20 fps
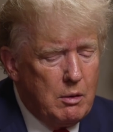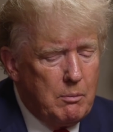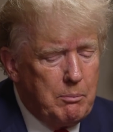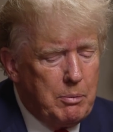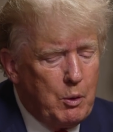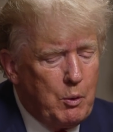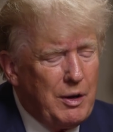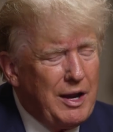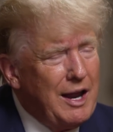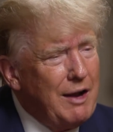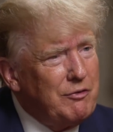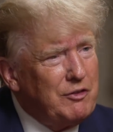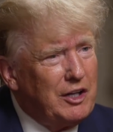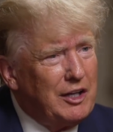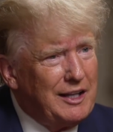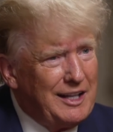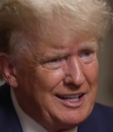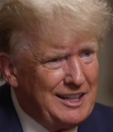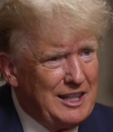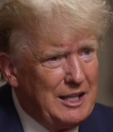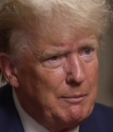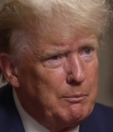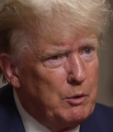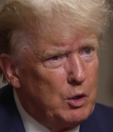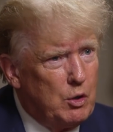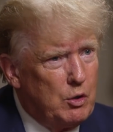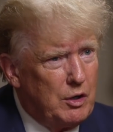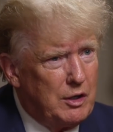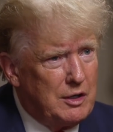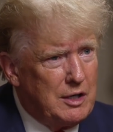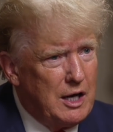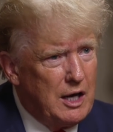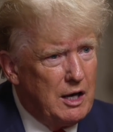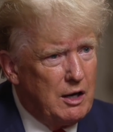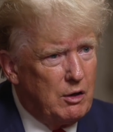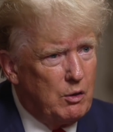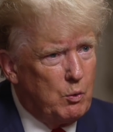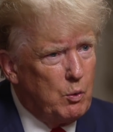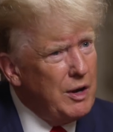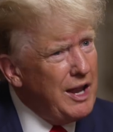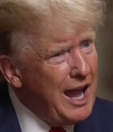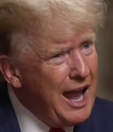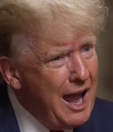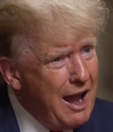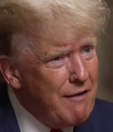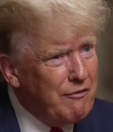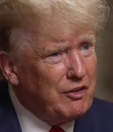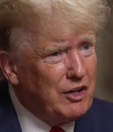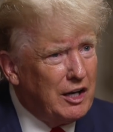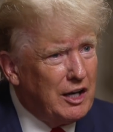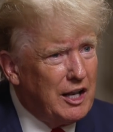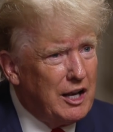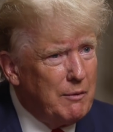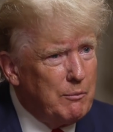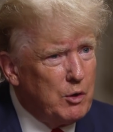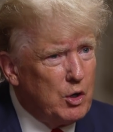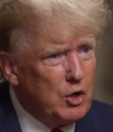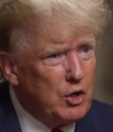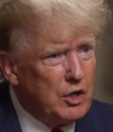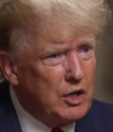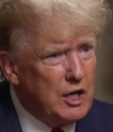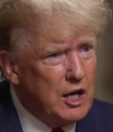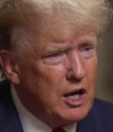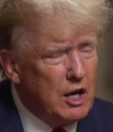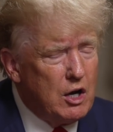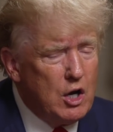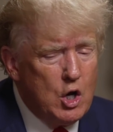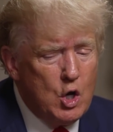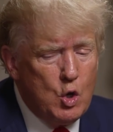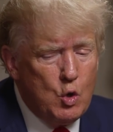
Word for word: But we have to let them go to town. We have to let them go to town.